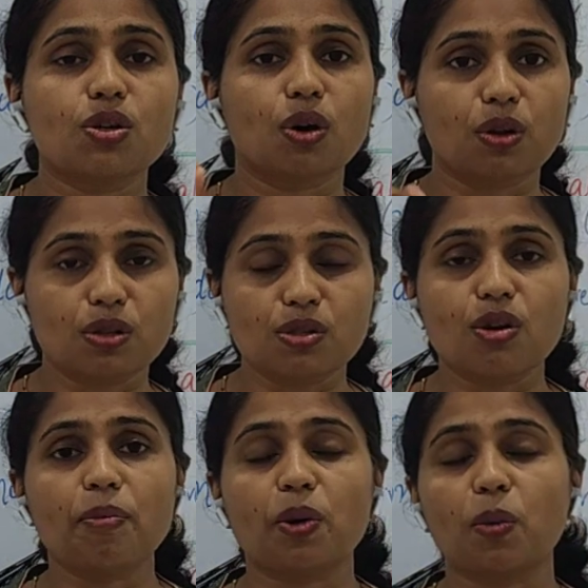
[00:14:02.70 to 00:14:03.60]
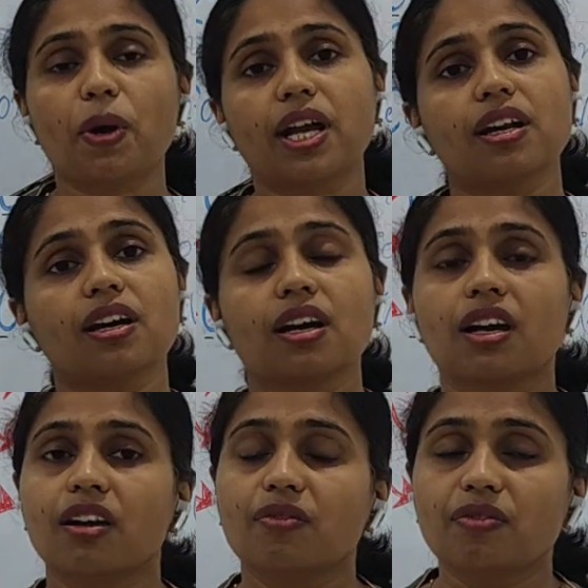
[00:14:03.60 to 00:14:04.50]
should also provide
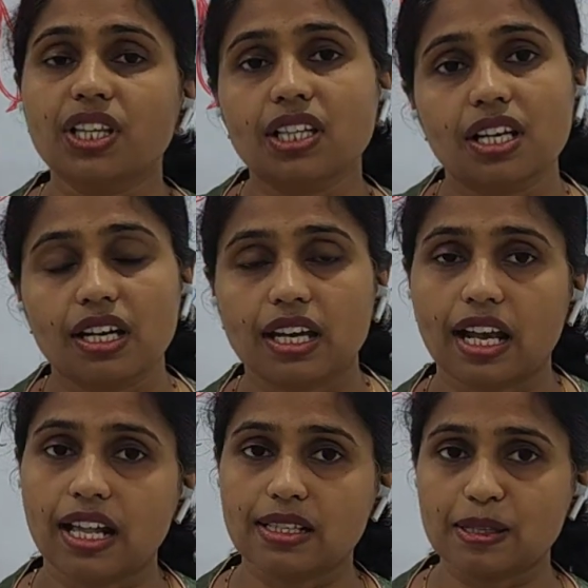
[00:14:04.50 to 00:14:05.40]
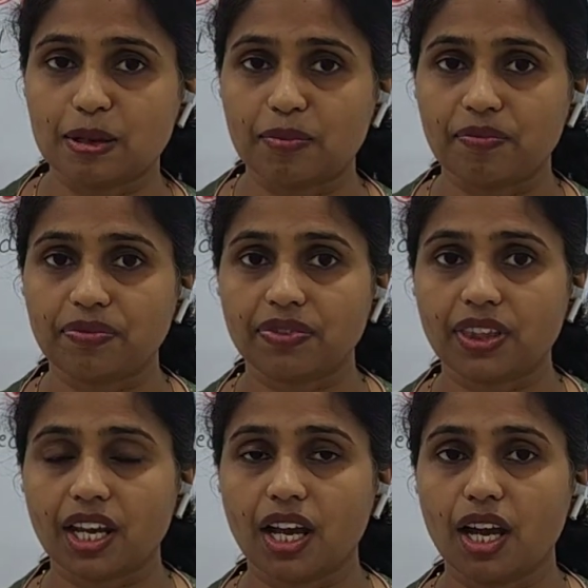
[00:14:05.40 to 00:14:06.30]
with calcium.
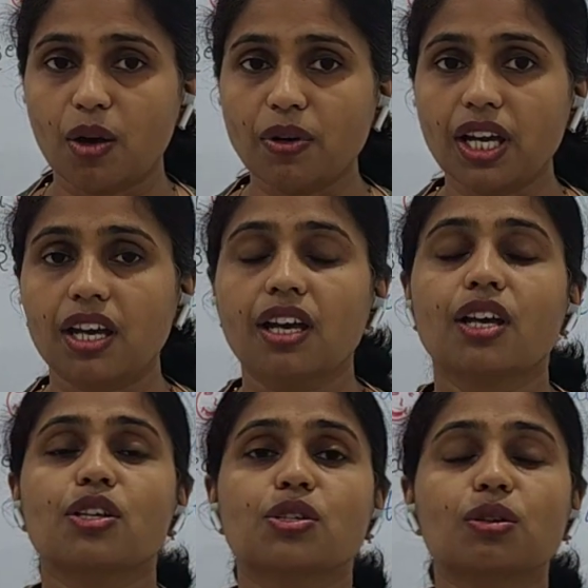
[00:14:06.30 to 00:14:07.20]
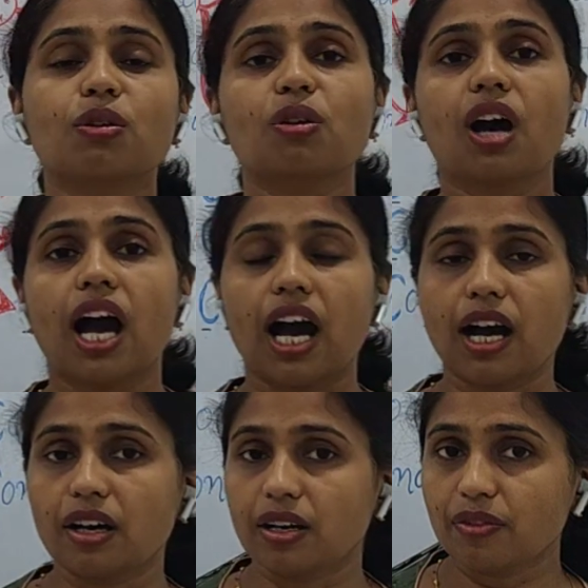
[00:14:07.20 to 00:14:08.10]
Okay, so
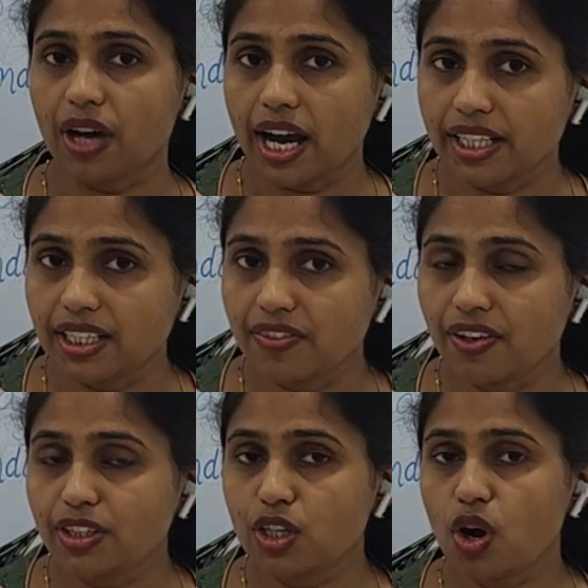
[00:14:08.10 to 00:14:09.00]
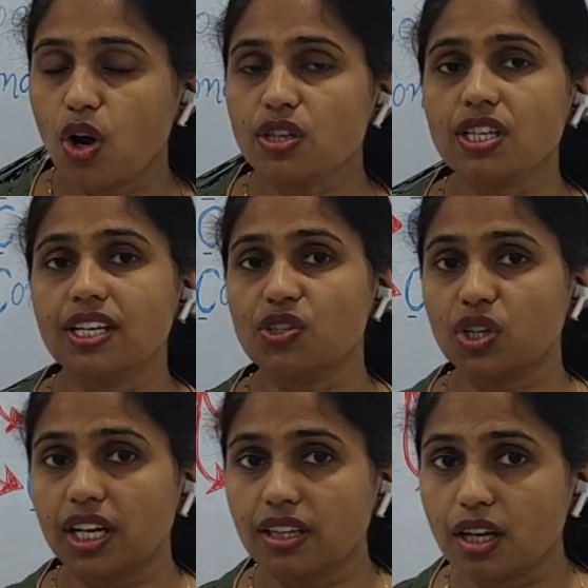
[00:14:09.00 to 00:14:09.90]
identify the cause and
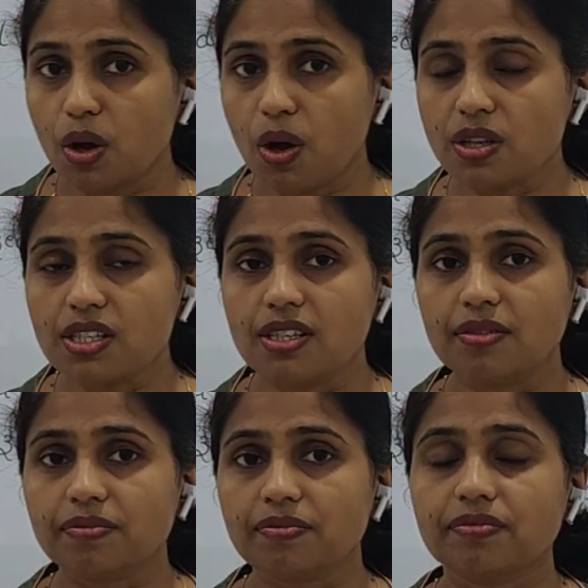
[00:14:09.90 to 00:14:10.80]
treat the cause,